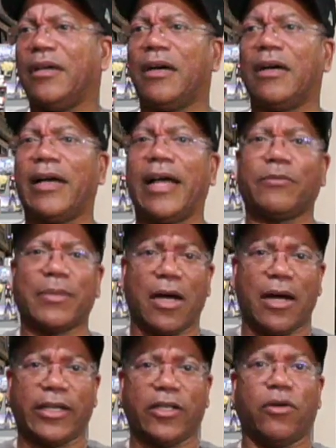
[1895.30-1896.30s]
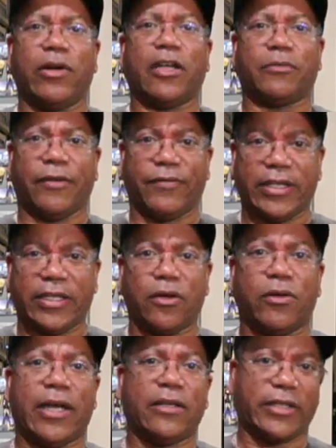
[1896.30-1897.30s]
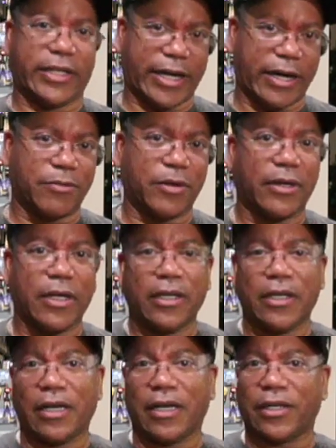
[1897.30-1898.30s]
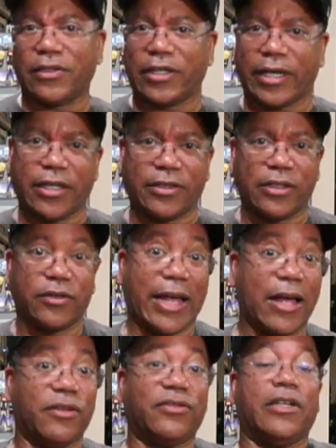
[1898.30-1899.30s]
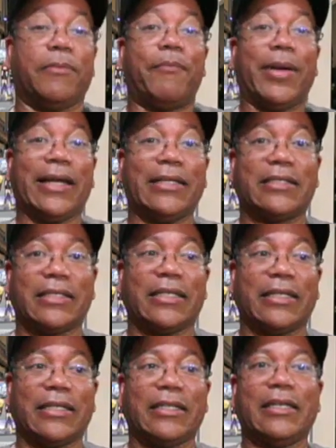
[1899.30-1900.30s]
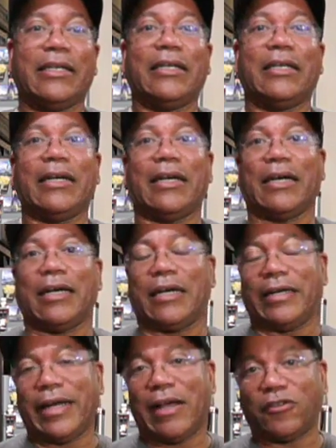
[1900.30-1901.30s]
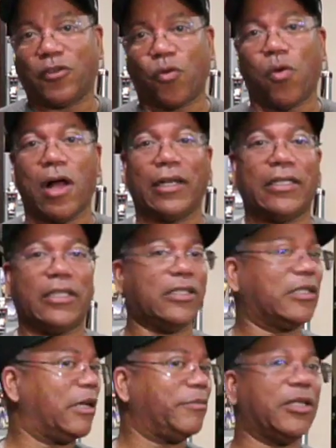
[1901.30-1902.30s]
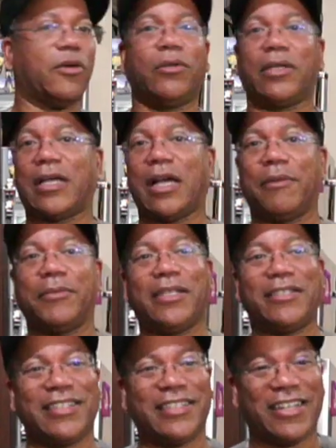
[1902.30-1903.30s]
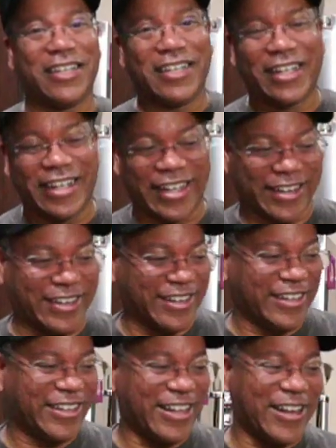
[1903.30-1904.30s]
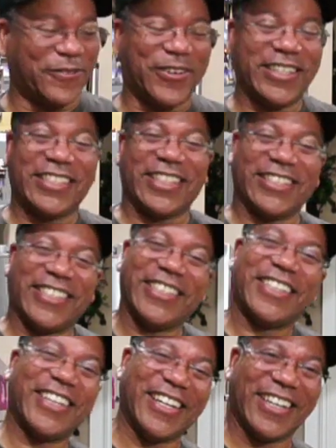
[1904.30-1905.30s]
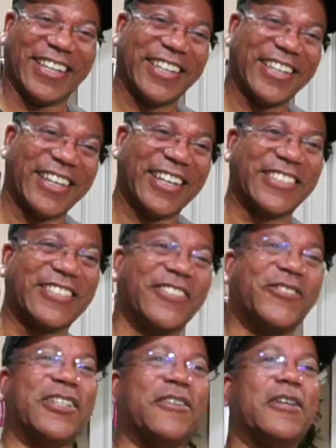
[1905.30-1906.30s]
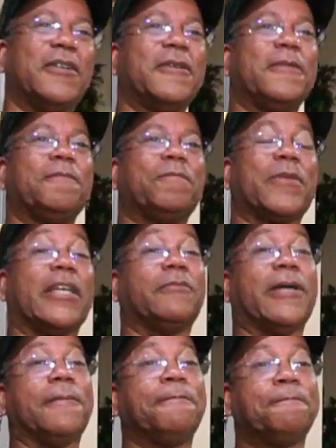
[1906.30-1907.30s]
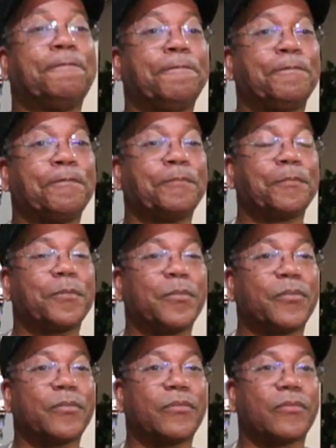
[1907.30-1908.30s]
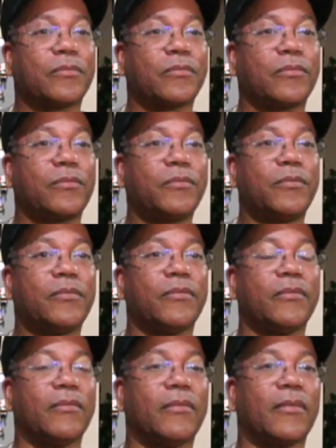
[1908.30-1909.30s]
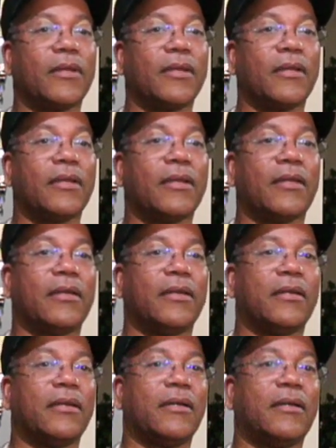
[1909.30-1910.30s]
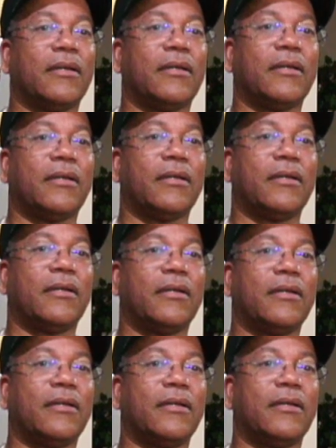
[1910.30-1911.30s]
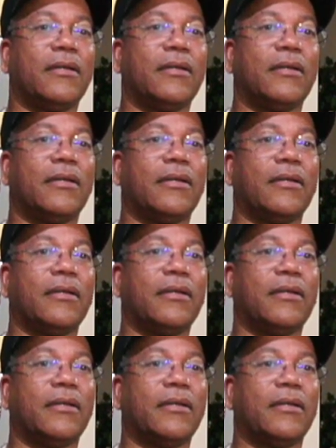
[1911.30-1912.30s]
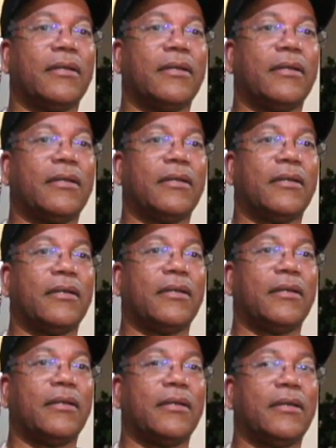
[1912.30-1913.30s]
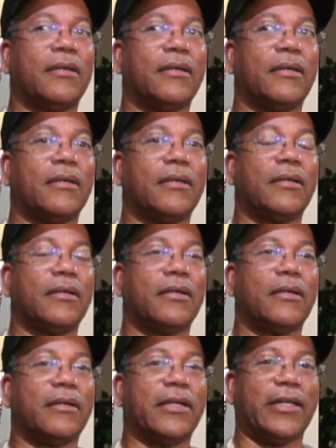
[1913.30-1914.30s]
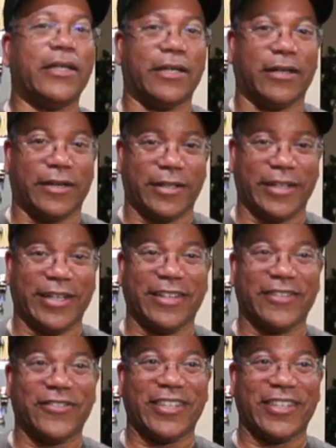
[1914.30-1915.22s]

Uh, how's my audio? How's my video? How's the camera uh, changes? How's the pacing? Uh, how's the quality? Just let me know in the comments, and uh, I'll appreciate you. So sure before will. we go, yes, ma'am. Uh, Delonte Perkins uh, said, never heard of that fish before. Where is the fish located at, in what area? So can't uh, say it, that.